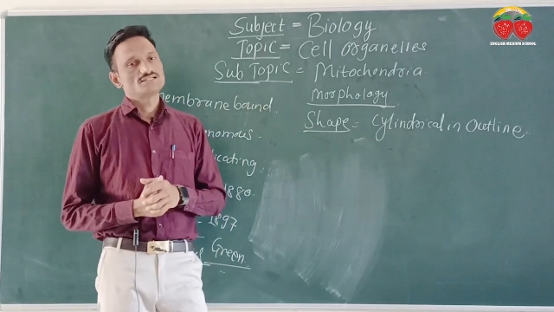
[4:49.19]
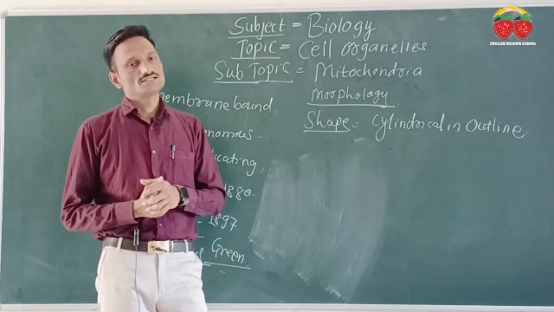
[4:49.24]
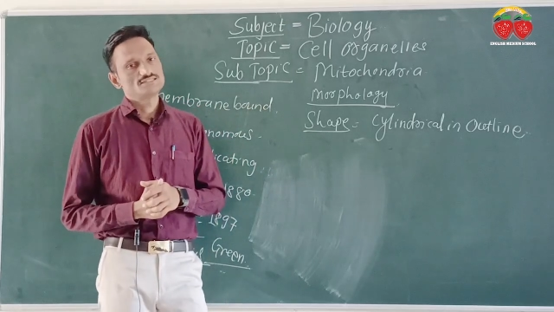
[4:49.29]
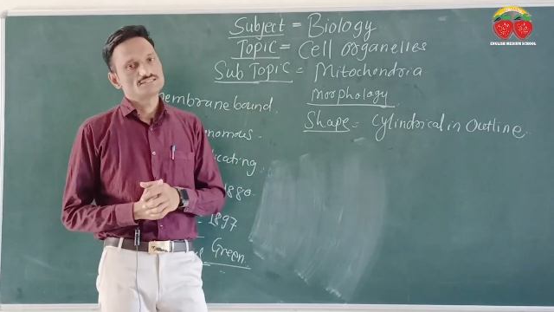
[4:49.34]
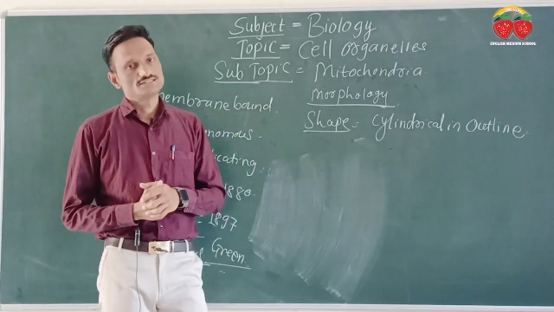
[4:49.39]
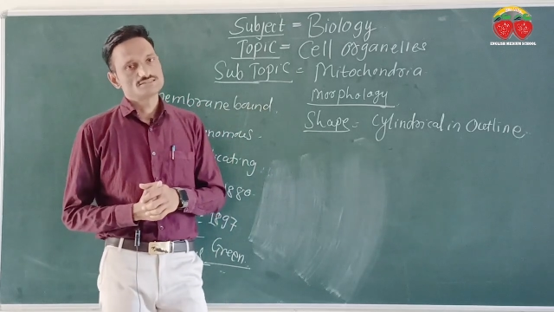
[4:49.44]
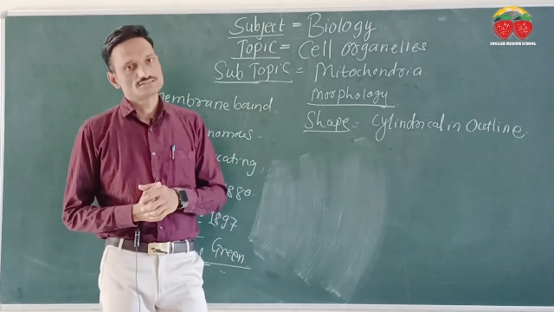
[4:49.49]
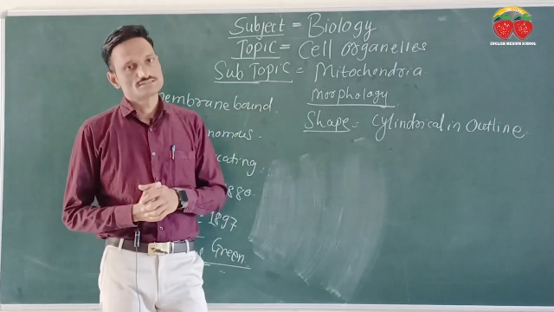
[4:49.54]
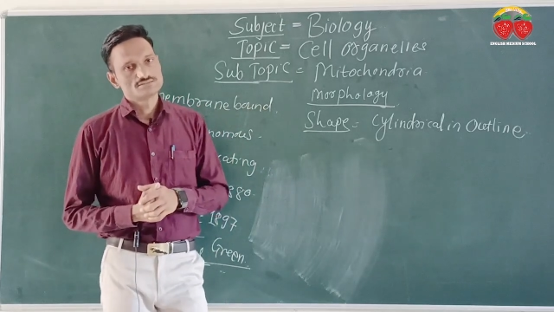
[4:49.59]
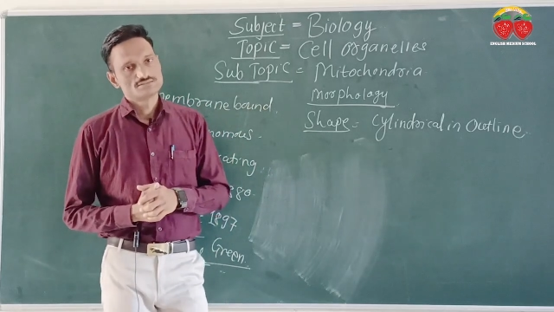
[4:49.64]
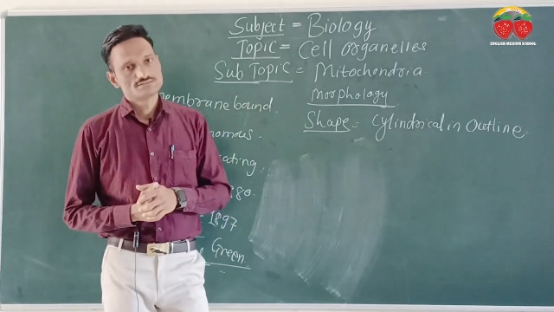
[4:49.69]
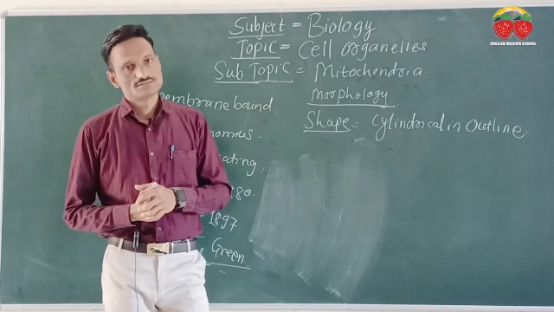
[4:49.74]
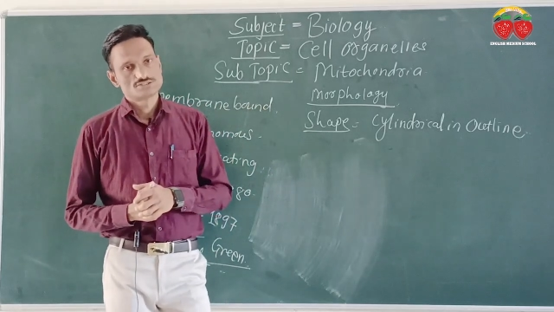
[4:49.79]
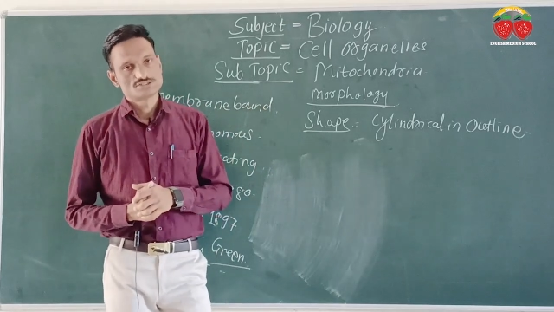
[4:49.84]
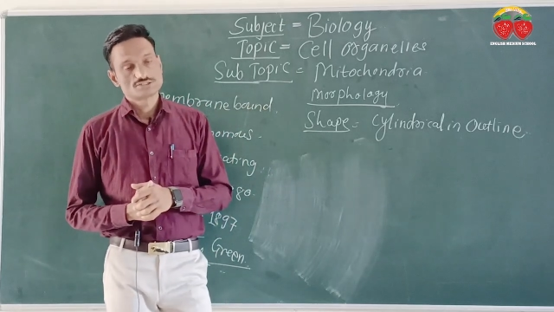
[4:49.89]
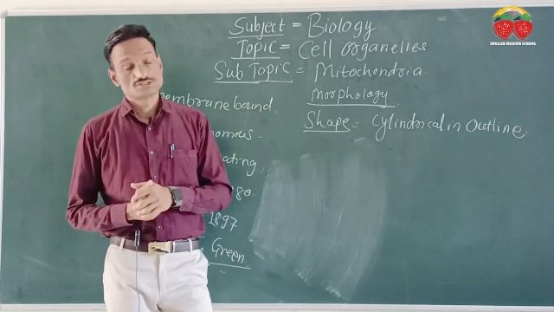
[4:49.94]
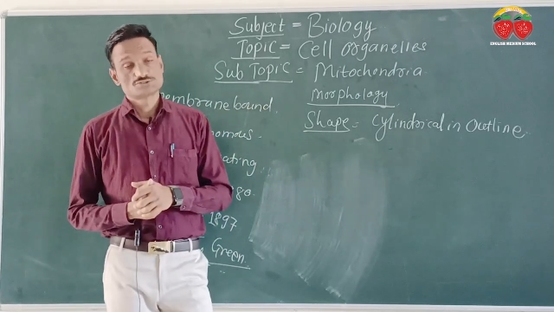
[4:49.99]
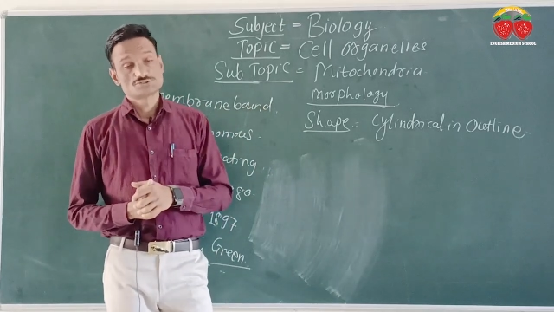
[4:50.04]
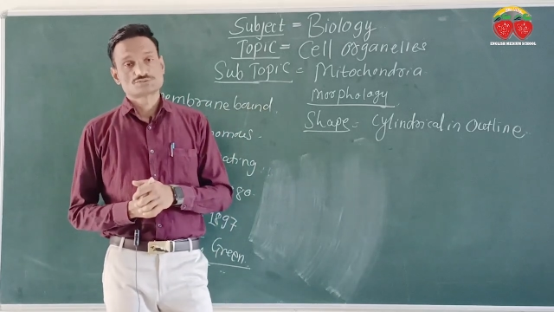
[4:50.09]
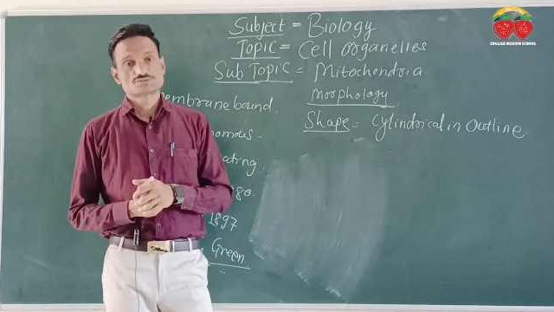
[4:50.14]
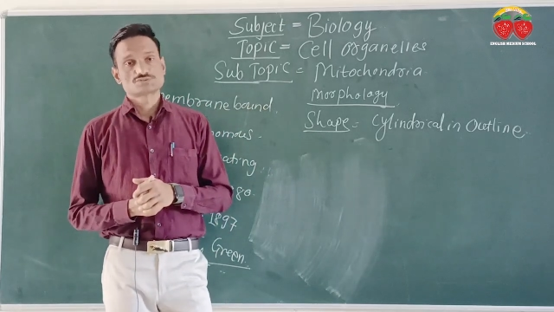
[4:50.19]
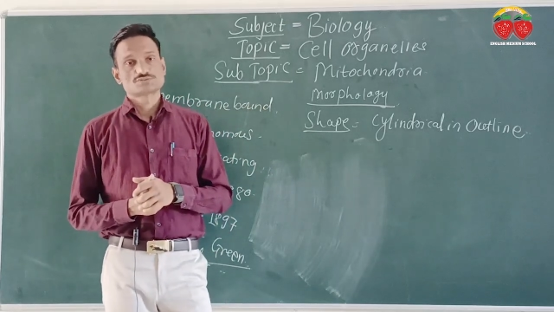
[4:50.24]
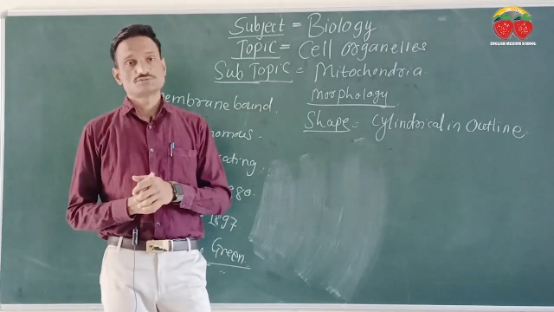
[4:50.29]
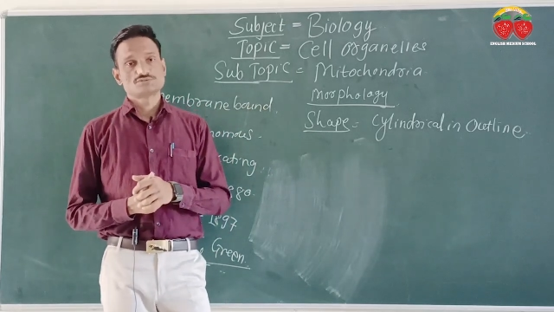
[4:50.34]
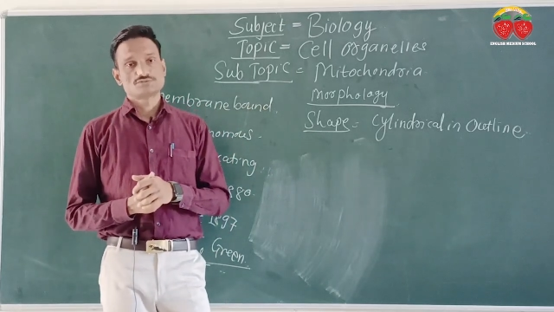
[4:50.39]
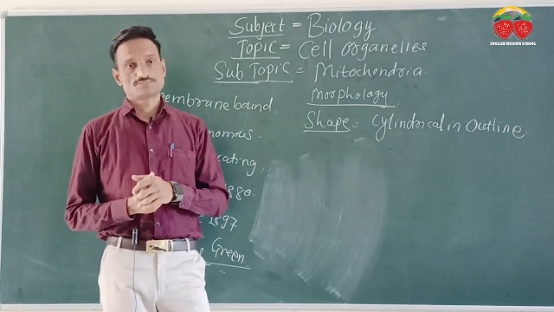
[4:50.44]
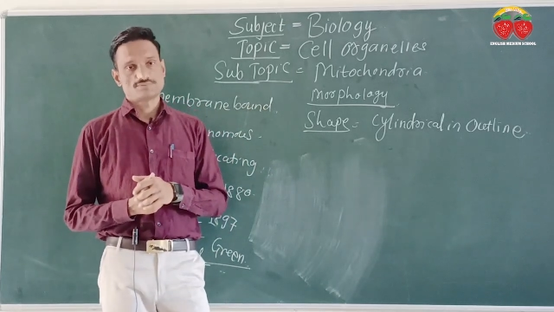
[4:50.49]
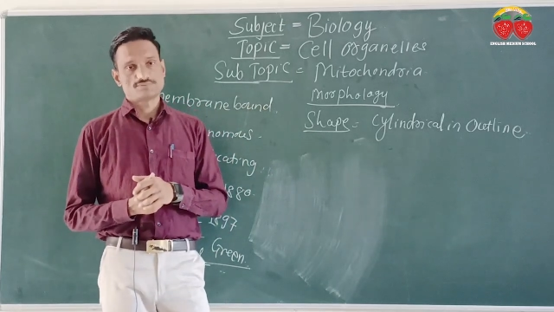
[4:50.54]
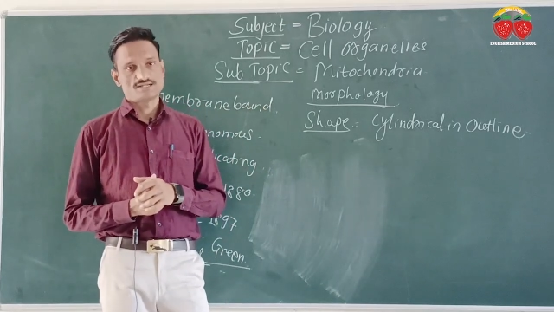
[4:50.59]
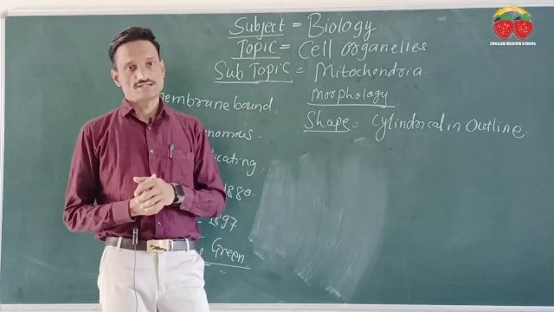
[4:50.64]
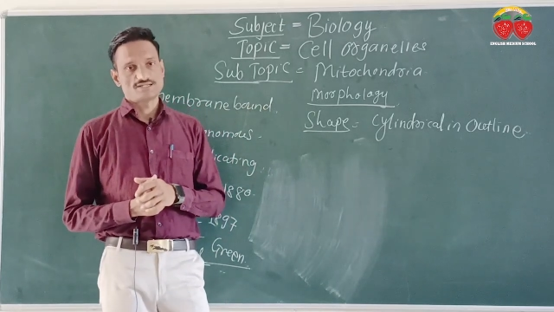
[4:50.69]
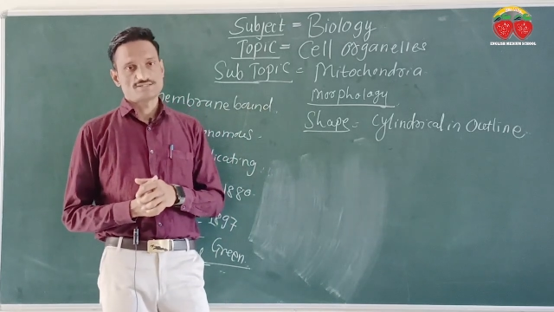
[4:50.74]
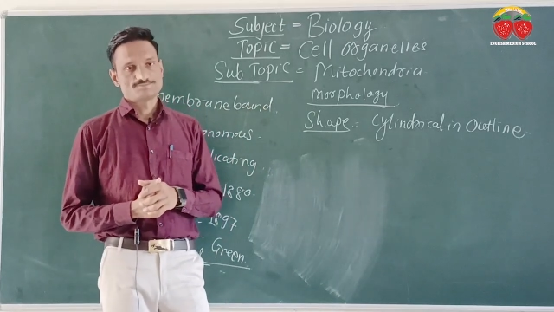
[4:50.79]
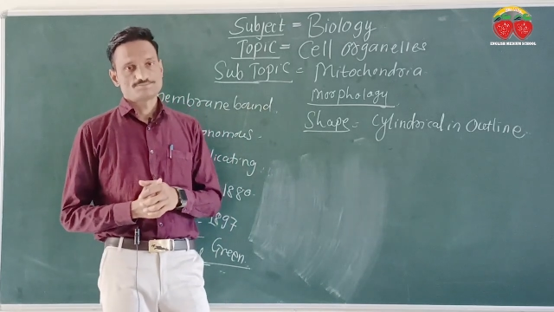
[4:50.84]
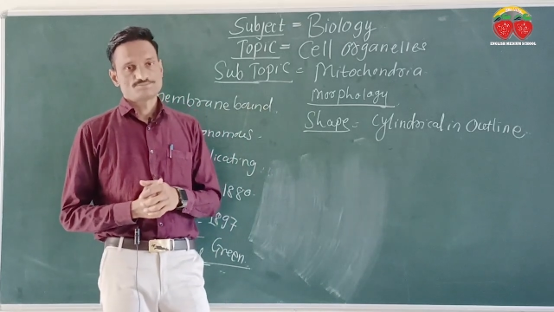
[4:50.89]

is controlled by